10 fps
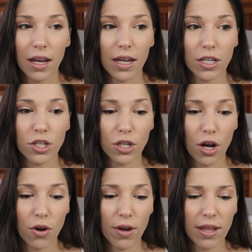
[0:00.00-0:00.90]
And
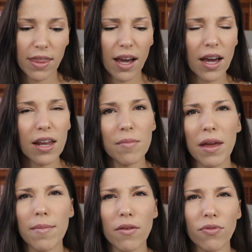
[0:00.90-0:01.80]
so that kind of
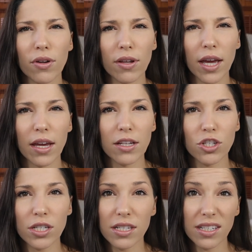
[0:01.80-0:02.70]
made me feel like
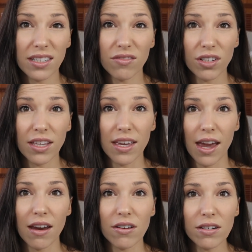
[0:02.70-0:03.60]
she didn't really
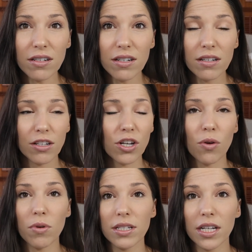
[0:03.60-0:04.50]
care. You
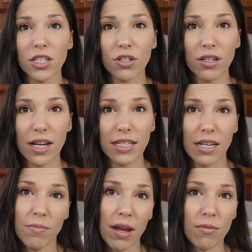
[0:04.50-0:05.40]
know, once I turned
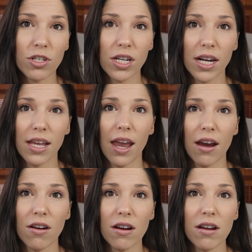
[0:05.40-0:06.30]
18, maybe she didn't
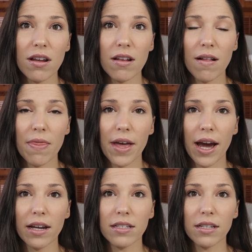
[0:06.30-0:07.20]
care
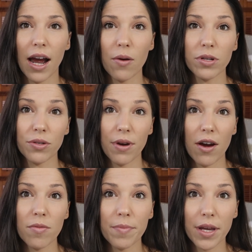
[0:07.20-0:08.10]
that I was
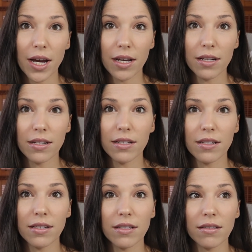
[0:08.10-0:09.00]
around
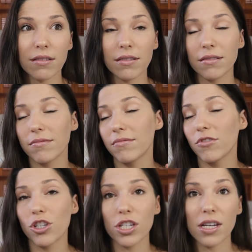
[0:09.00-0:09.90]
because
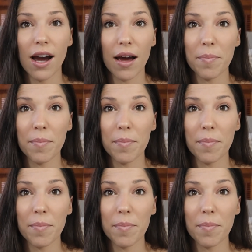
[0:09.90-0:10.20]
she